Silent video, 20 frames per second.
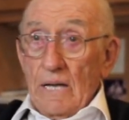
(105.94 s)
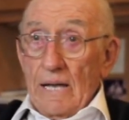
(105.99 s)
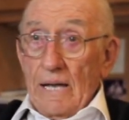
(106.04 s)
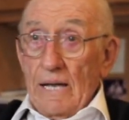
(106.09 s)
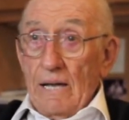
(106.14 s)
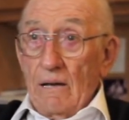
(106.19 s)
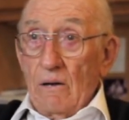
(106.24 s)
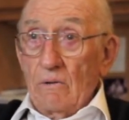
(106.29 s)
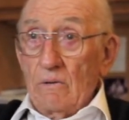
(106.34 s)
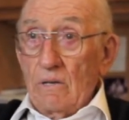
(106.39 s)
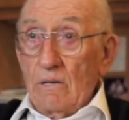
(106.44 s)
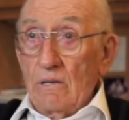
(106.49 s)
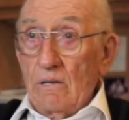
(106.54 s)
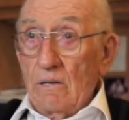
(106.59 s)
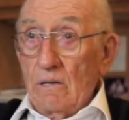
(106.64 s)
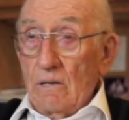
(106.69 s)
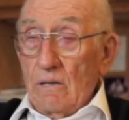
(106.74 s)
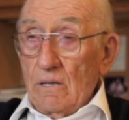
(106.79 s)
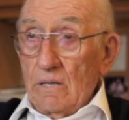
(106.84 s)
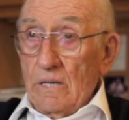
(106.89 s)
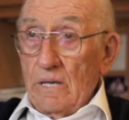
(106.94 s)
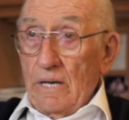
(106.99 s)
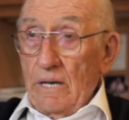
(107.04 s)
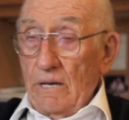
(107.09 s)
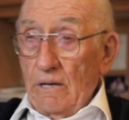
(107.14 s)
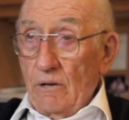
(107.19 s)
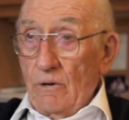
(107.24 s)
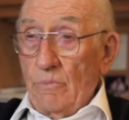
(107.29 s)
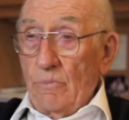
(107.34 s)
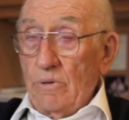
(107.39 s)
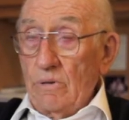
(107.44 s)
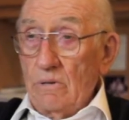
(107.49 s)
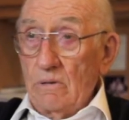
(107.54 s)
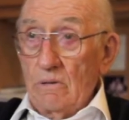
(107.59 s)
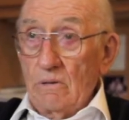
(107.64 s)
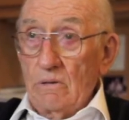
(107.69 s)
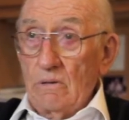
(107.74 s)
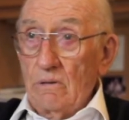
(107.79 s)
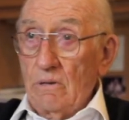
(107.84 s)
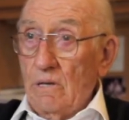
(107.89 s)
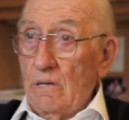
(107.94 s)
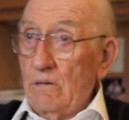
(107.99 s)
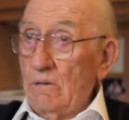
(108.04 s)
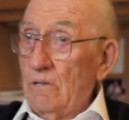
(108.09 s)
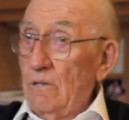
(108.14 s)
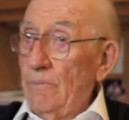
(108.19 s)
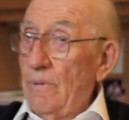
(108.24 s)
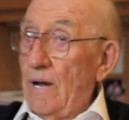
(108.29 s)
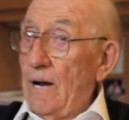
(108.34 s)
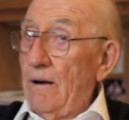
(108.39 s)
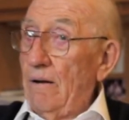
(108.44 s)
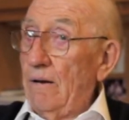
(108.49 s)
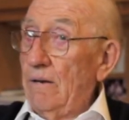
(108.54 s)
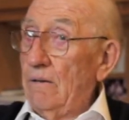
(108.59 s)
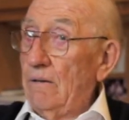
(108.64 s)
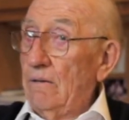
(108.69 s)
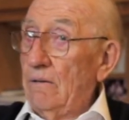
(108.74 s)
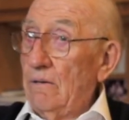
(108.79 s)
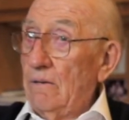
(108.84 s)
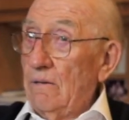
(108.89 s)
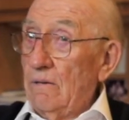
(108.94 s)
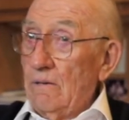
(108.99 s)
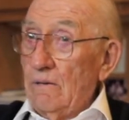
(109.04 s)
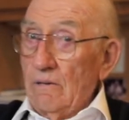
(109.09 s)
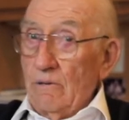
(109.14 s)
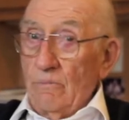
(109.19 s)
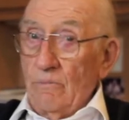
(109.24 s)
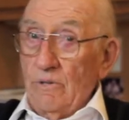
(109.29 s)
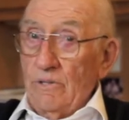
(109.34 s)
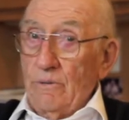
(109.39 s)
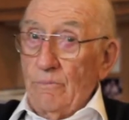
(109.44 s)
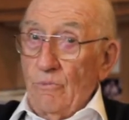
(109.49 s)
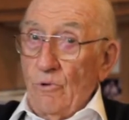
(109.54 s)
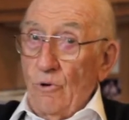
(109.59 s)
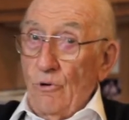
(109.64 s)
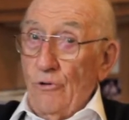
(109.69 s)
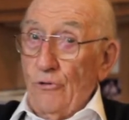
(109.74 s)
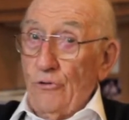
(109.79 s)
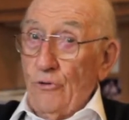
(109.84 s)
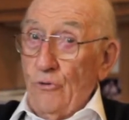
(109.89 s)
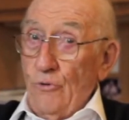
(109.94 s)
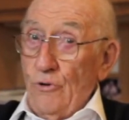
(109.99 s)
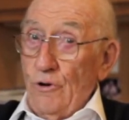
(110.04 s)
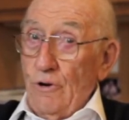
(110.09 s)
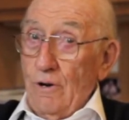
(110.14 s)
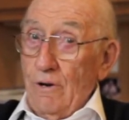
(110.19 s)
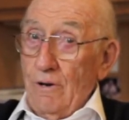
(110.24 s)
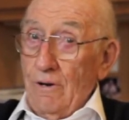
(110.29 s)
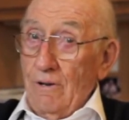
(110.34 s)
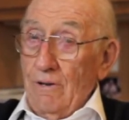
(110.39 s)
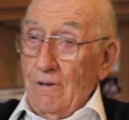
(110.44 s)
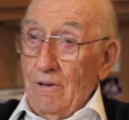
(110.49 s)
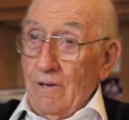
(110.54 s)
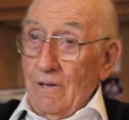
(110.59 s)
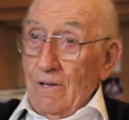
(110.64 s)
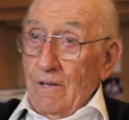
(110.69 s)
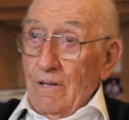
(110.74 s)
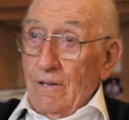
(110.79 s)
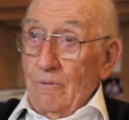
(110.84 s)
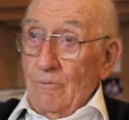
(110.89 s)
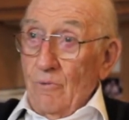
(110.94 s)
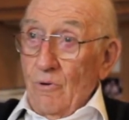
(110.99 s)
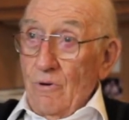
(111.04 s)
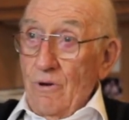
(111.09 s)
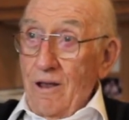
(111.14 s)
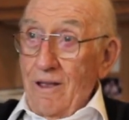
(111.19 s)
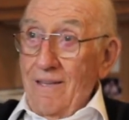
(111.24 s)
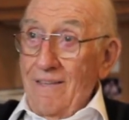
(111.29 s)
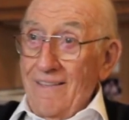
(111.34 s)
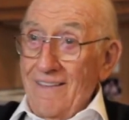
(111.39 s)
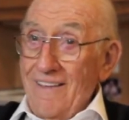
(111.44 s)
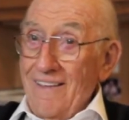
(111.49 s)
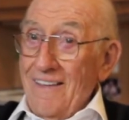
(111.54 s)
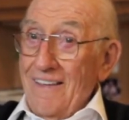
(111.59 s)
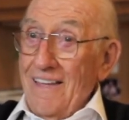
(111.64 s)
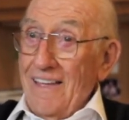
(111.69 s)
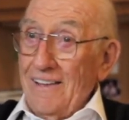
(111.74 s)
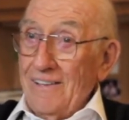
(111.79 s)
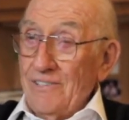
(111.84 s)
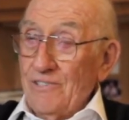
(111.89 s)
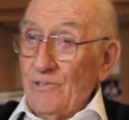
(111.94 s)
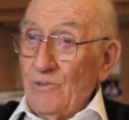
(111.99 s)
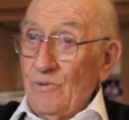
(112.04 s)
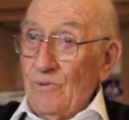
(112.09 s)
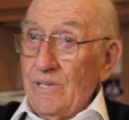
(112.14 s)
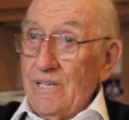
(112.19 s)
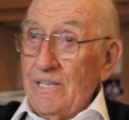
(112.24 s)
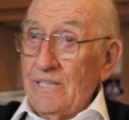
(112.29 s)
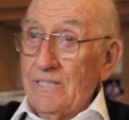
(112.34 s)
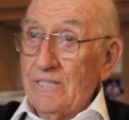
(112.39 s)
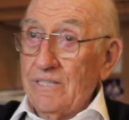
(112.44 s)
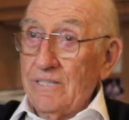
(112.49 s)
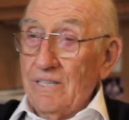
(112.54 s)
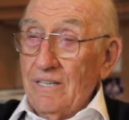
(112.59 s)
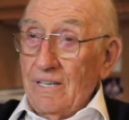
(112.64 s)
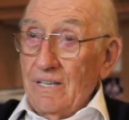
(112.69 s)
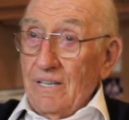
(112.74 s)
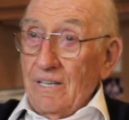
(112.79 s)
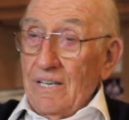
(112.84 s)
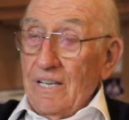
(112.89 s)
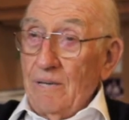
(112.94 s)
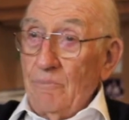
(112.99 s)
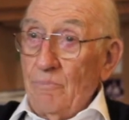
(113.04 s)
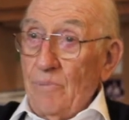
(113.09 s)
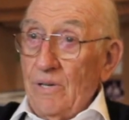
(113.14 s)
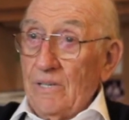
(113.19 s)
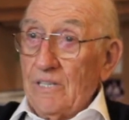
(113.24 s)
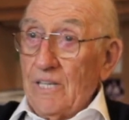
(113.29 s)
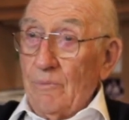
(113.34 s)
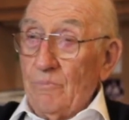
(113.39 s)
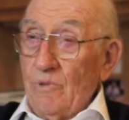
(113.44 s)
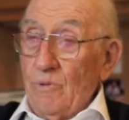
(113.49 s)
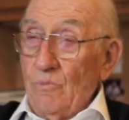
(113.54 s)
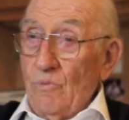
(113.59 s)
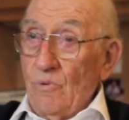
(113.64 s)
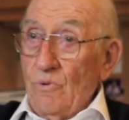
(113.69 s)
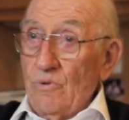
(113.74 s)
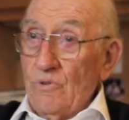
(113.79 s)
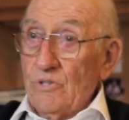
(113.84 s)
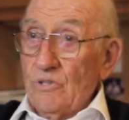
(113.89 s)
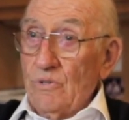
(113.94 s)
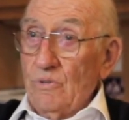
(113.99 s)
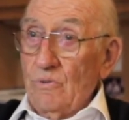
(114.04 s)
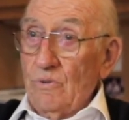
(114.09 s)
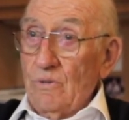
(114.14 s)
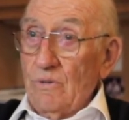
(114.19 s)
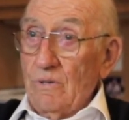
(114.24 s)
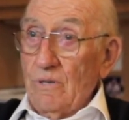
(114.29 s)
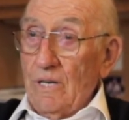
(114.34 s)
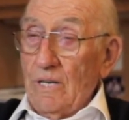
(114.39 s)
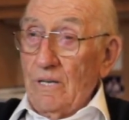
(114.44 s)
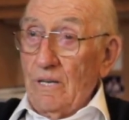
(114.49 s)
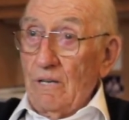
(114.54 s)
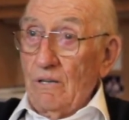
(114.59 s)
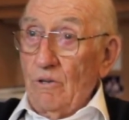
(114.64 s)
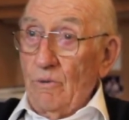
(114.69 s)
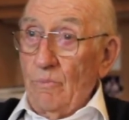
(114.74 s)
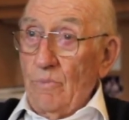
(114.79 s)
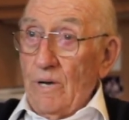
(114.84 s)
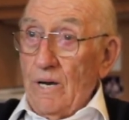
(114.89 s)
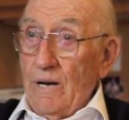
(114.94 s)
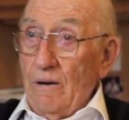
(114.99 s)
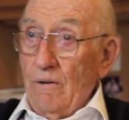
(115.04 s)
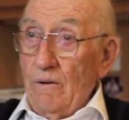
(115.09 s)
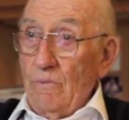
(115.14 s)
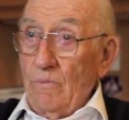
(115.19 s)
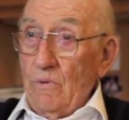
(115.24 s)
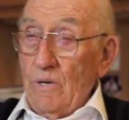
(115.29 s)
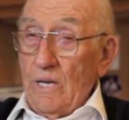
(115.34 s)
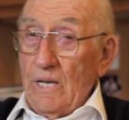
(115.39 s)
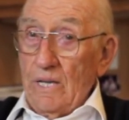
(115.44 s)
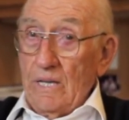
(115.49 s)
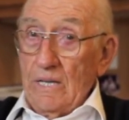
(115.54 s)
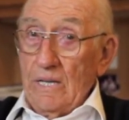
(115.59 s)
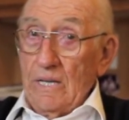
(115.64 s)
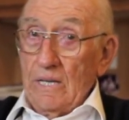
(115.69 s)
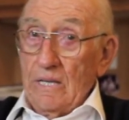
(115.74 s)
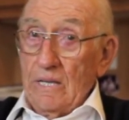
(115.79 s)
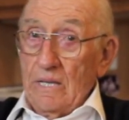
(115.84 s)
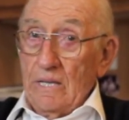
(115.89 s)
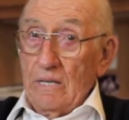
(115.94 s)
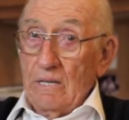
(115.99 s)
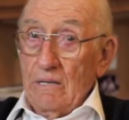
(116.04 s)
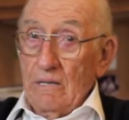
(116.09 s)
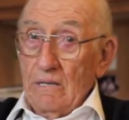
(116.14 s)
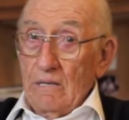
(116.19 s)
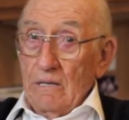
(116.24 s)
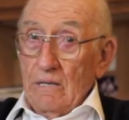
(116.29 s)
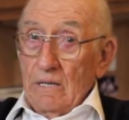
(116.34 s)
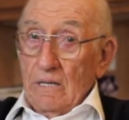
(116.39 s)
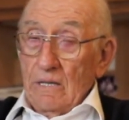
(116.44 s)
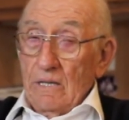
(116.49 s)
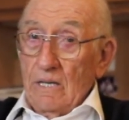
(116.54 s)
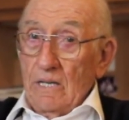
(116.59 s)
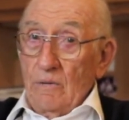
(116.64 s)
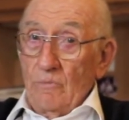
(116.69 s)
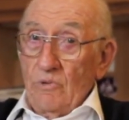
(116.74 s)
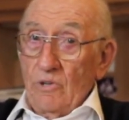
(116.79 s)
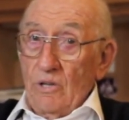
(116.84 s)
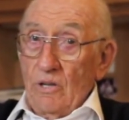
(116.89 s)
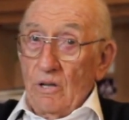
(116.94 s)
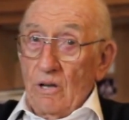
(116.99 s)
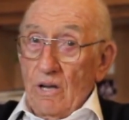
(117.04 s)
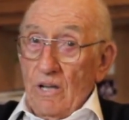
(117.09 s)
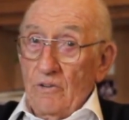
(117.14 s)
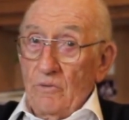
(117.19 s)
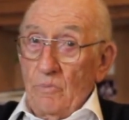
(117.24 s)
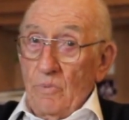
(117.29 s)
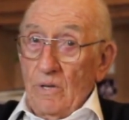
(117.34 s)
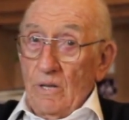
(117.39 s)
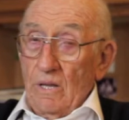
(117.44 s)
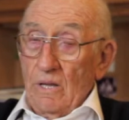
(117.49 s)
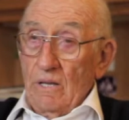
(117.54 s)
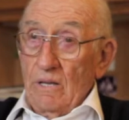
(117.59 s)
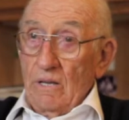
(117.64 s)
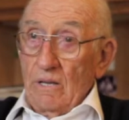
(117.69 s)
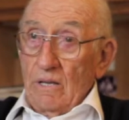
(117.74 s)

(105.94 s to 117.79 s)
out to help, not Uncle Byron, but the motor scooter. And so he picked up the motor scooter, and Uncle Byron, we had to get him to the hospital.